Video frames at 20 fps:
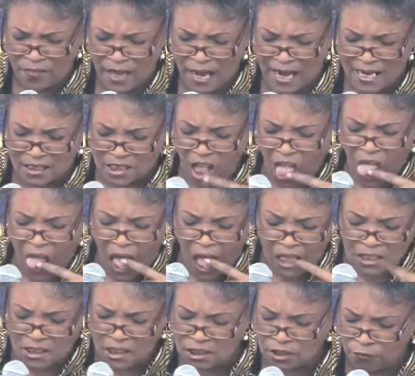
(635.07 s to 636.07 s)
that had
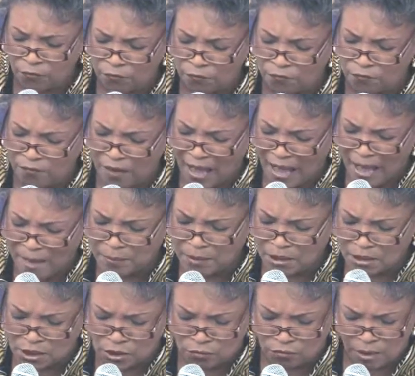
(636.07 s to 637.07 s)
such a
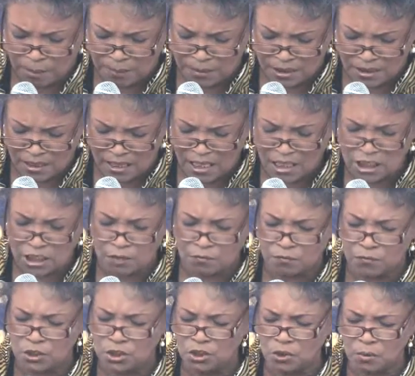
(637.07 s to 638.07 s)
fabulous
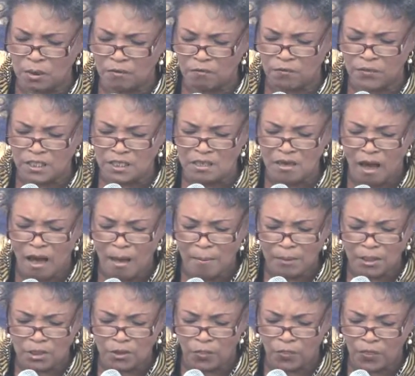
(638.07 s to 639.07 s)
reputation for doing
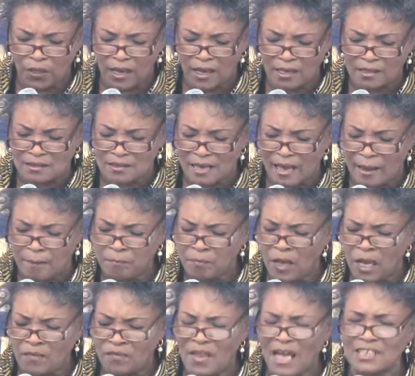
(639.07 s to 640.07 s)
phenomenal things,
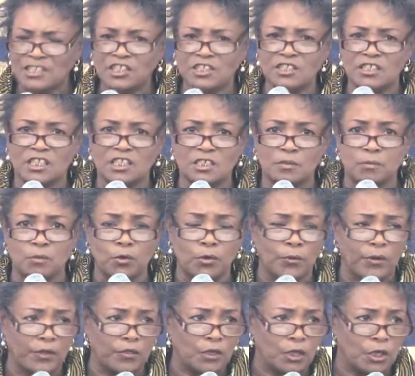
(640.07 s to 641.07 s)
like not just
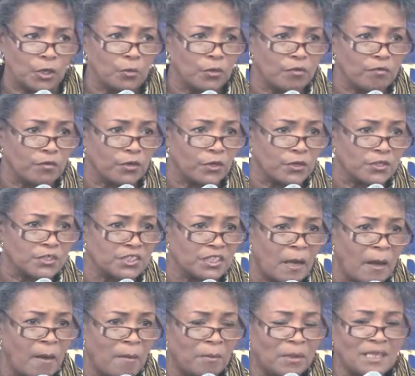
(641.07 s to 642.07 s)
exploring the universe,
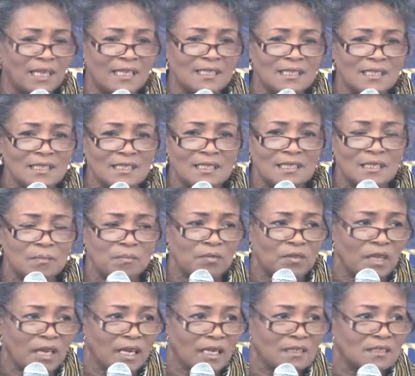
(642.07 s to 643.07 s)
but they did some
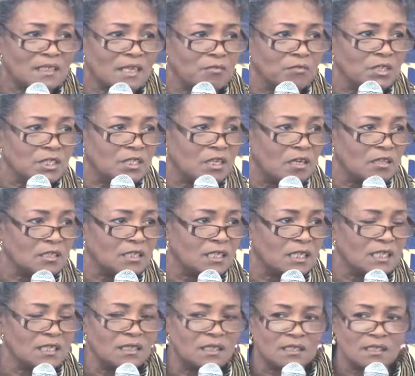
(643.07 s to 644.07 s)
things that resulted
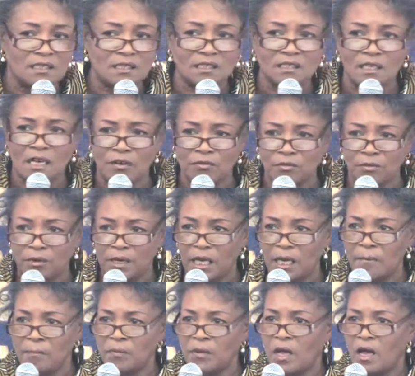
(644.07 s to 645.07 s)
in the
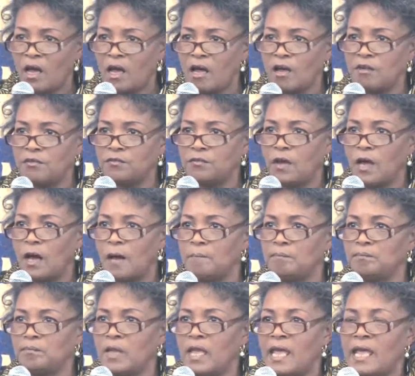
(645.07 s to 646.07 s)
discovery of
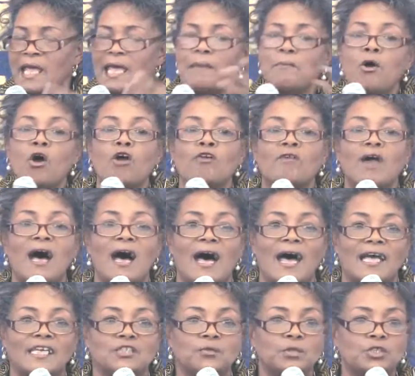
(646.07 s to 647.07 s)

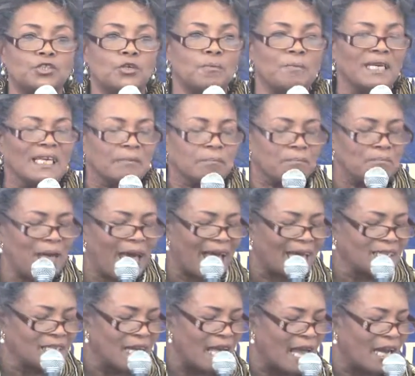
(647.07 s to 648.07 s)
MRIs, which are
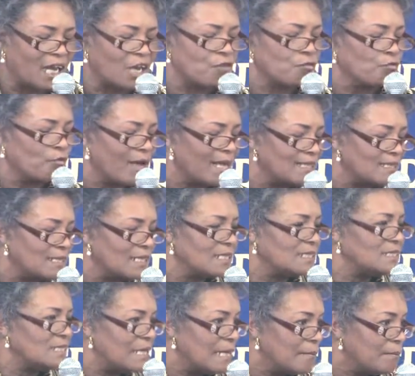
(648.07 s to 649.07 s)
magnetic
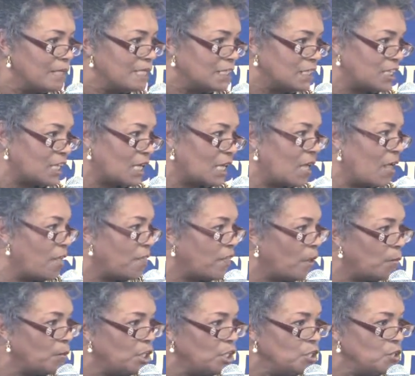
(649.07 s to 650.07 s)
resonance imaging,
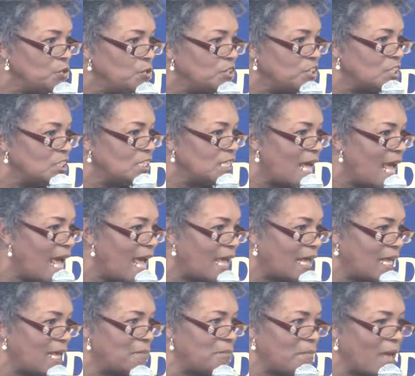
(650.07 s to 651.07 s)
that we use today
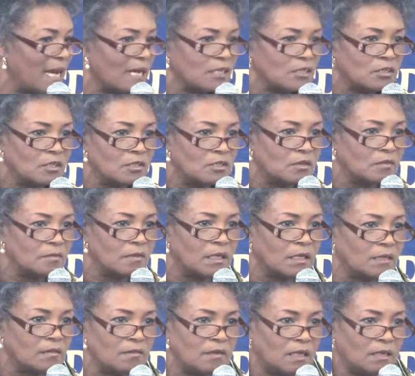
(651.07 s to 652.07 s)
in medical,
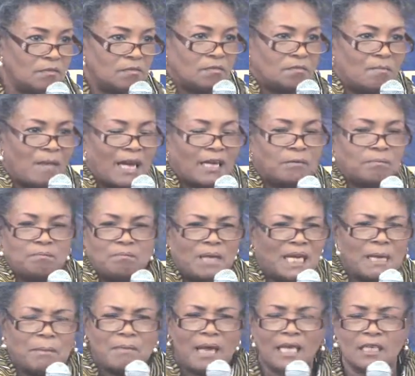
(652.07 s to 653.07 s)
in
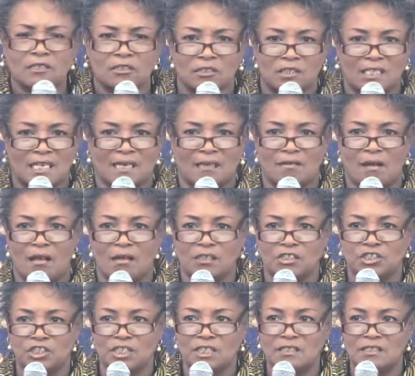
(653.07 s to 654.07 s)
many medical
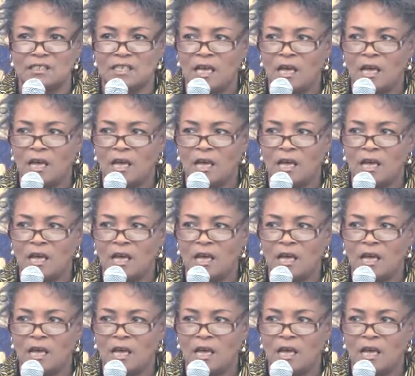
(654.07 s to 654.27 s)
technologies.